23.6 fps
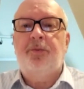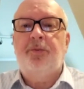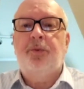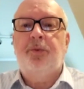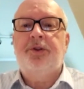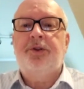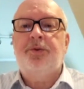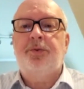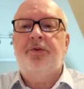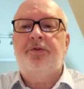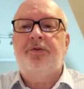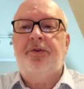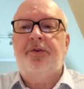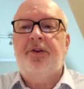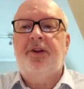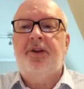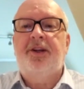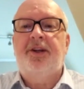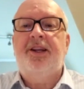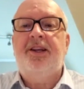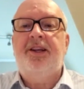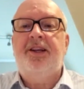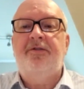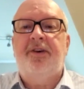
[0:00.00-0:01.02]
which was for the
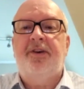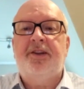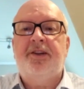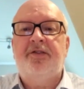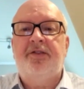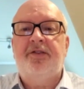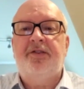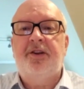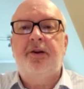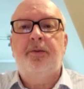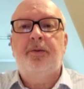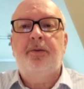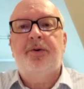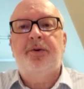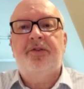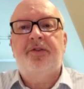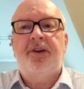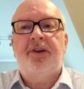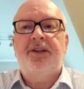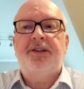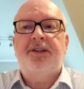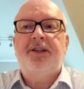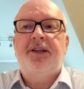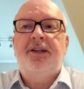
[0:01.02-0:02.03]
Levites in Numbers
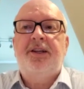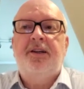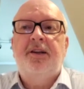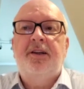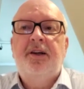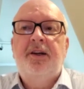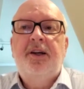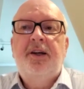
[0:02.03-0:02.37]
18.